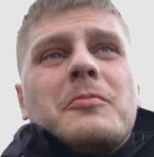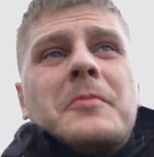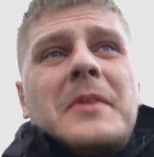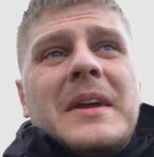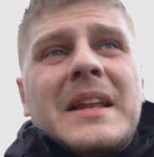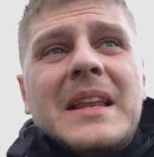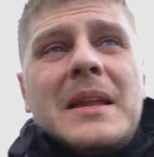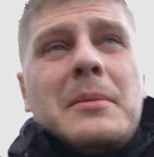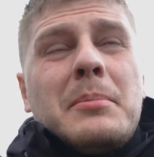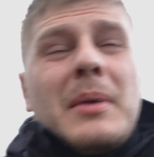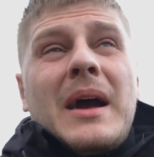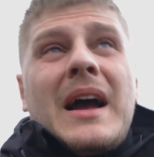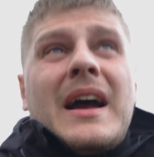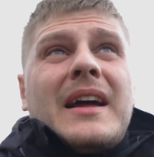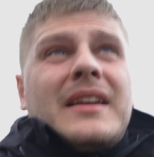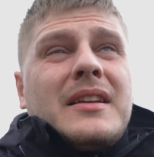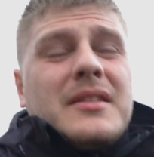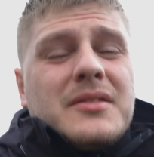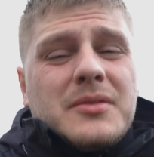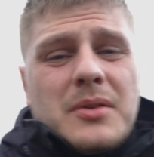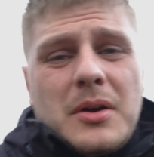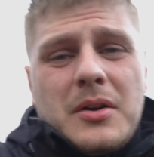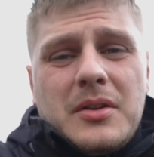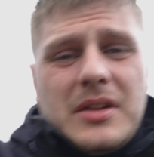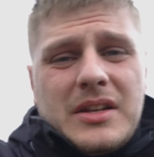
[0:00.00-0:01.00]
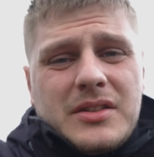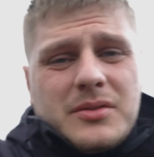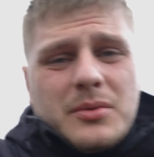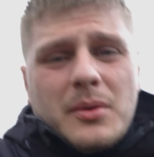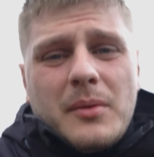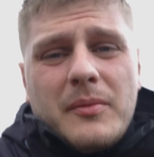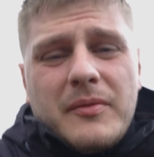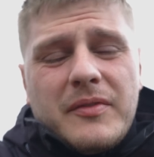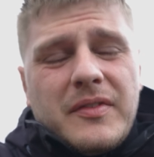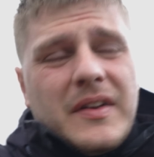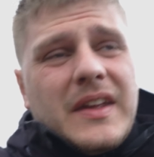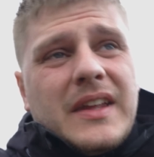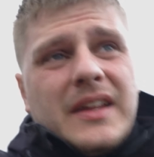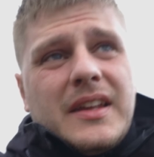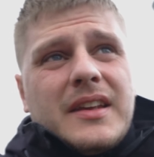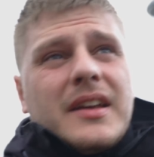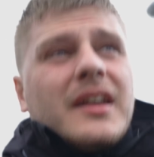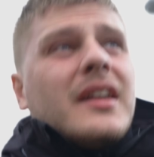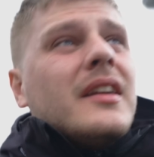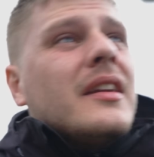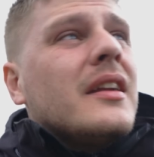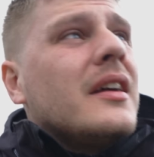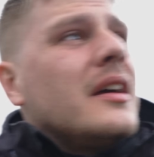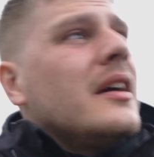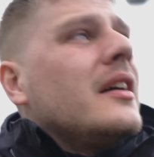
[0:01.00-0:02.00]
really bad as well, that's what I'm
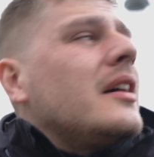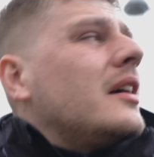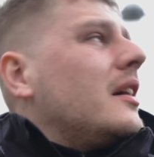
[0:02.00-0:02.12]
thinking.